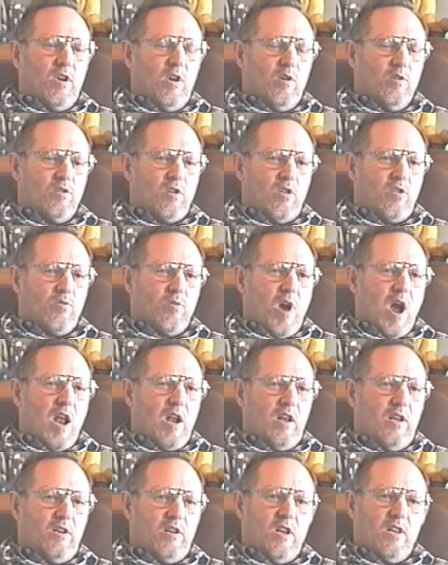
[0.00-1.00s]
closed the
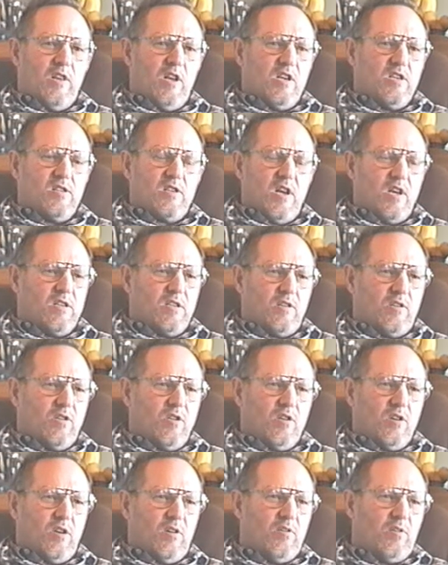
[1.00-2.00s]
throttle and did these things, it
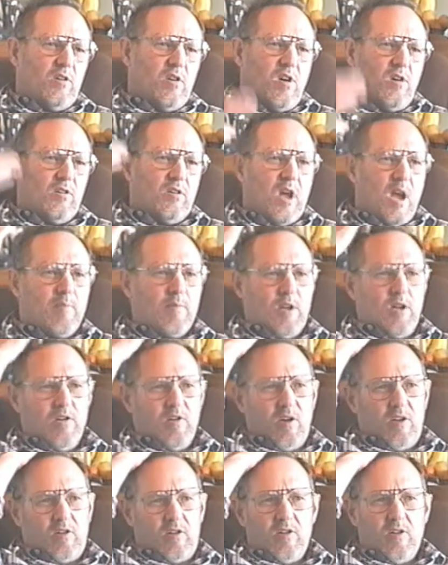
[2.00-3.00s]
took a long time to
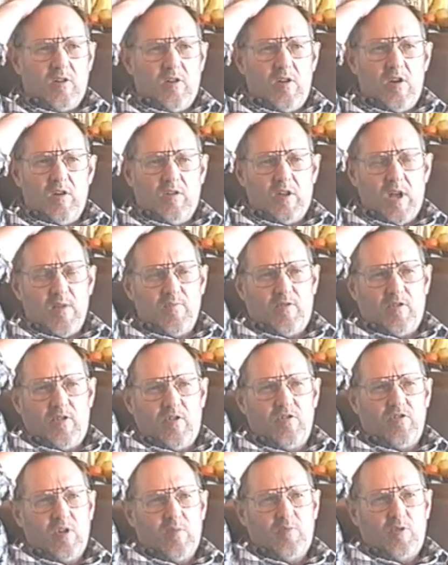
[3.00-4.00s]
do it. It took a long time for
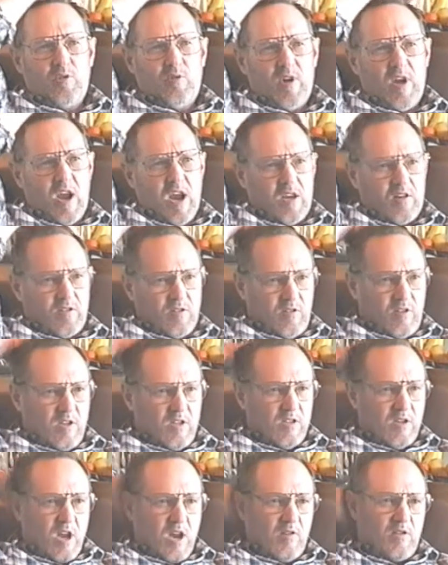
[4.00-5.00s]
the ship to react. So
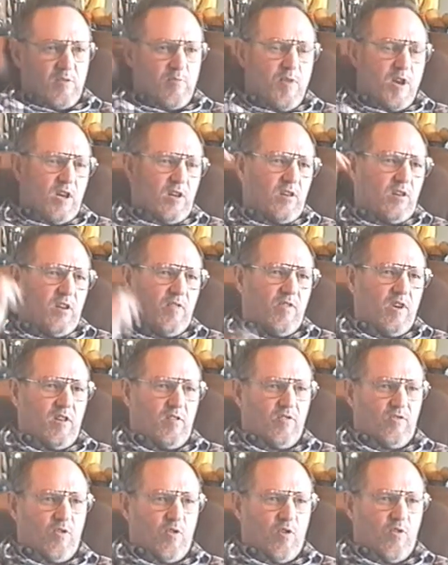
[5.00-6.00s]
this guy was giving
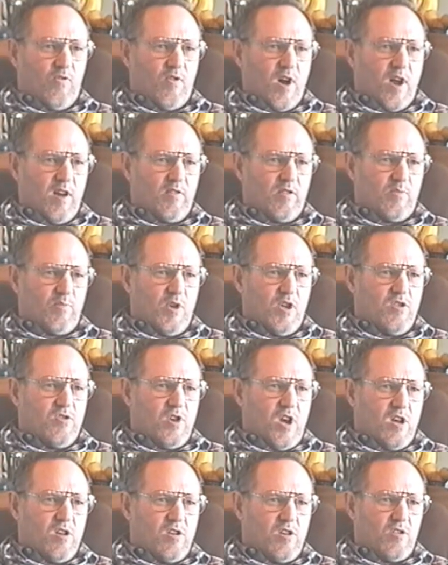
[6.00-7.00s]
us 4 or 5 speed
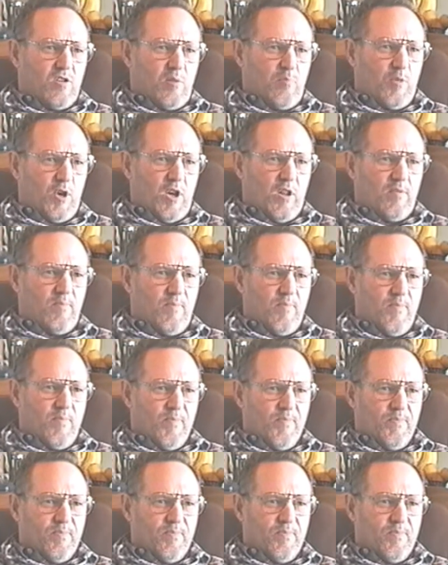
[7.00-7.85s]
changes a minute.